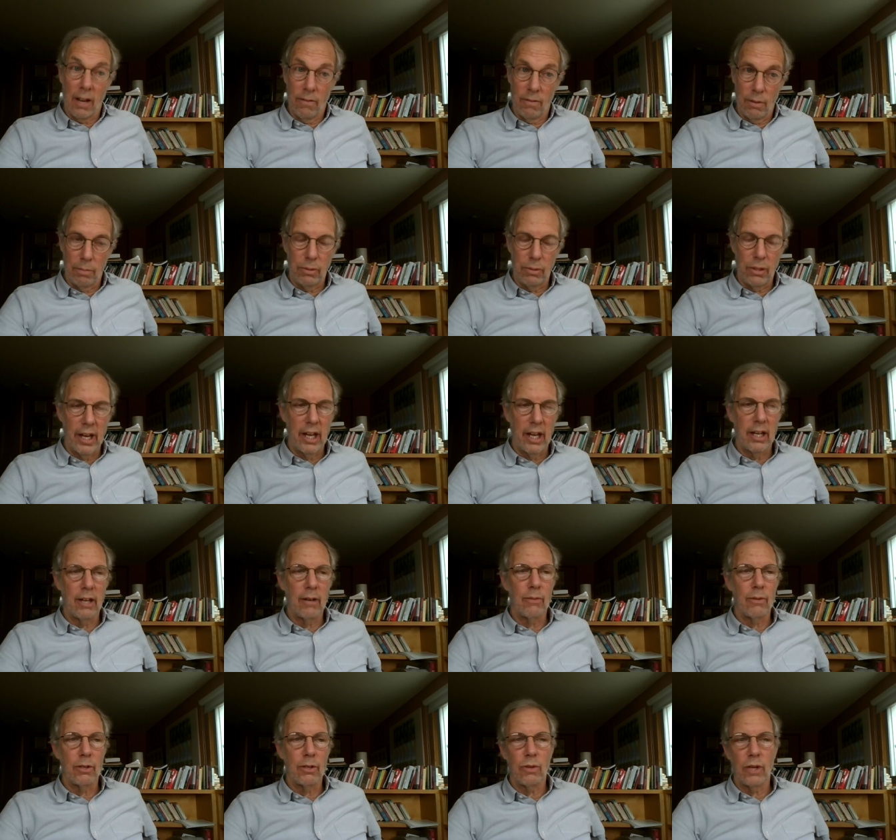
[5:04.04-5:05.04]
the planet,
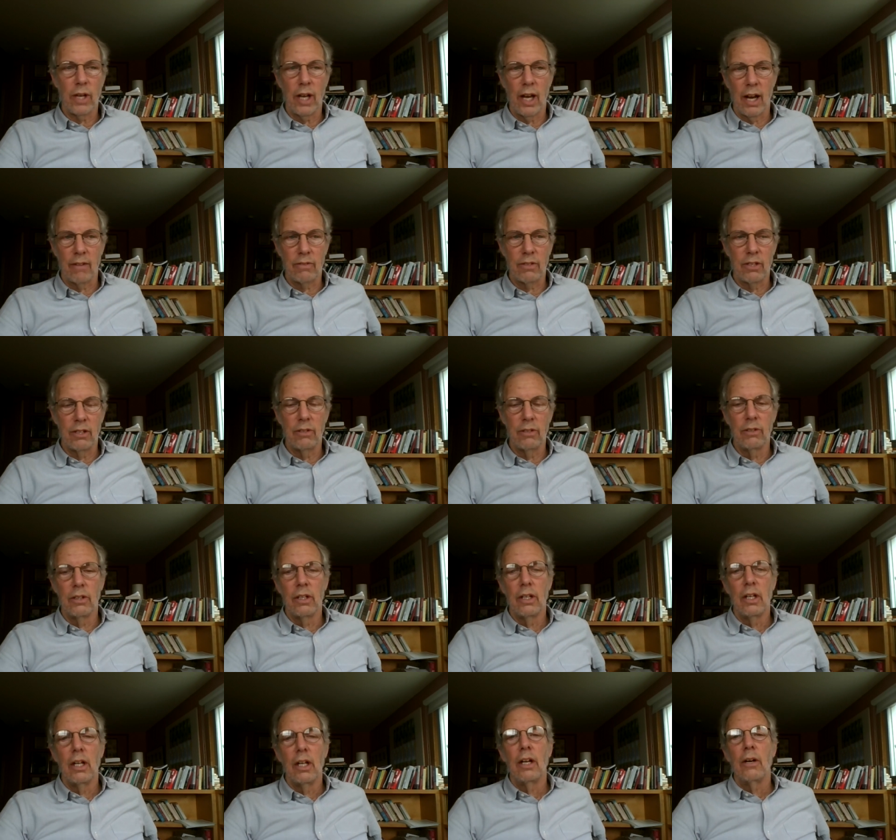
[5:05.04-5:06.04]
which we have to,
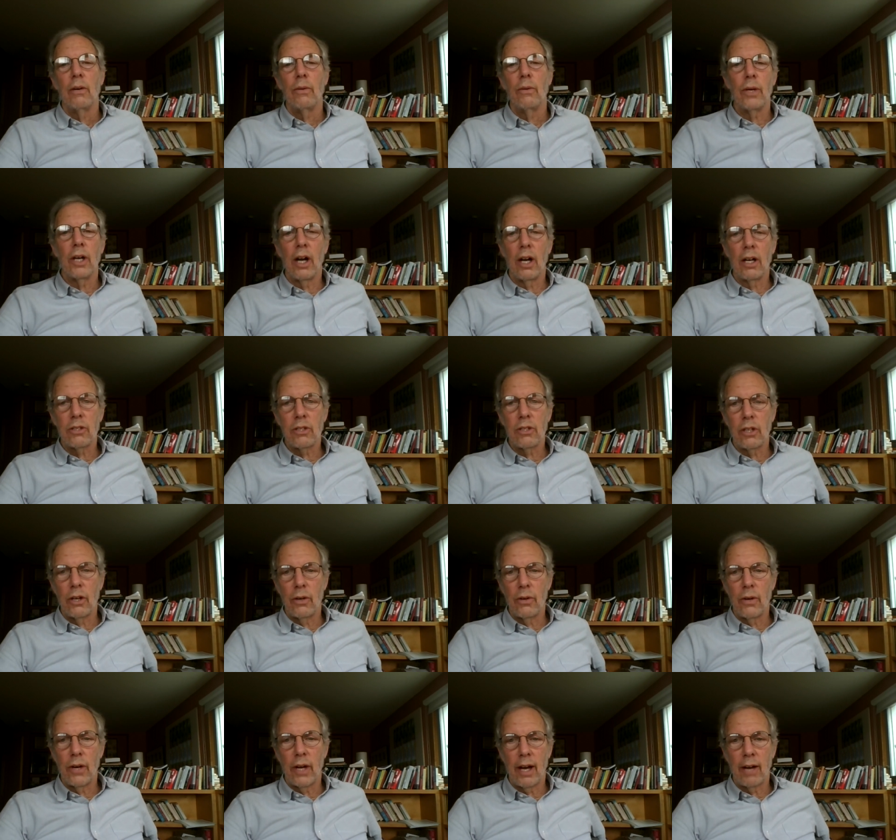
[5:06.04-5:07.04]
we
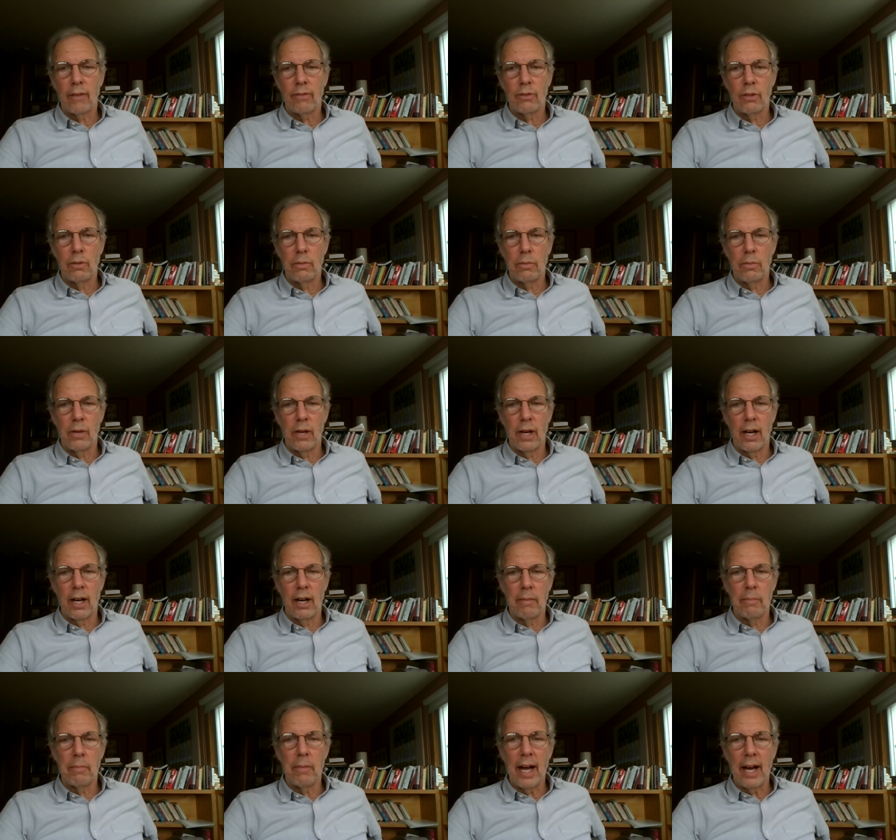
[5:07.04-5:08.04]
also have to uh,
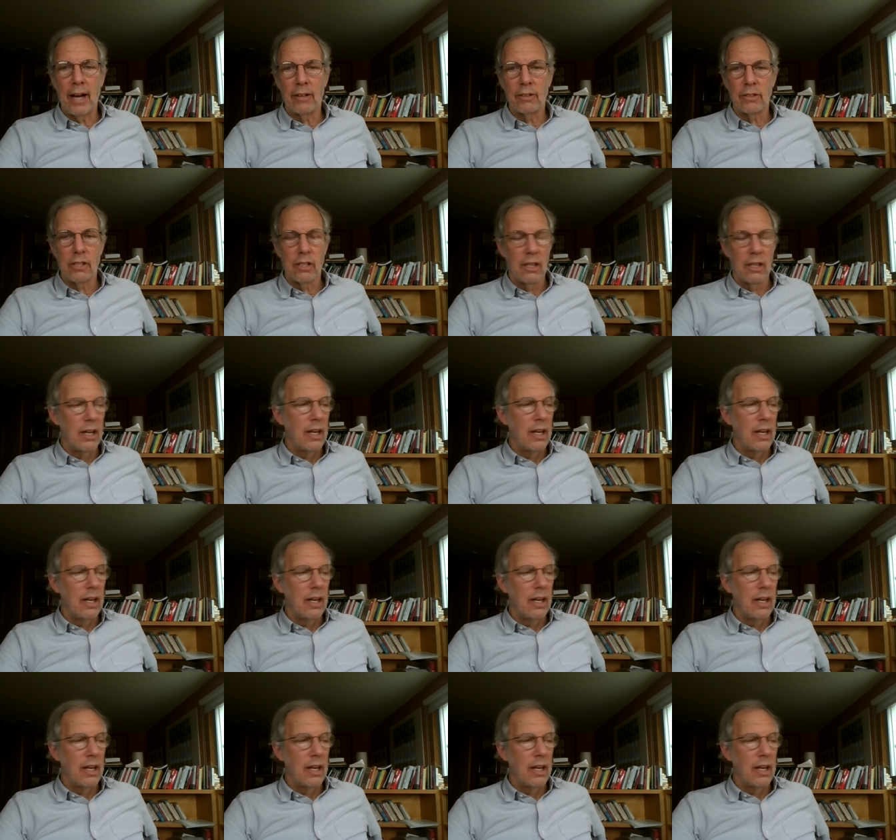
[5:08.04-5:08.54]
mount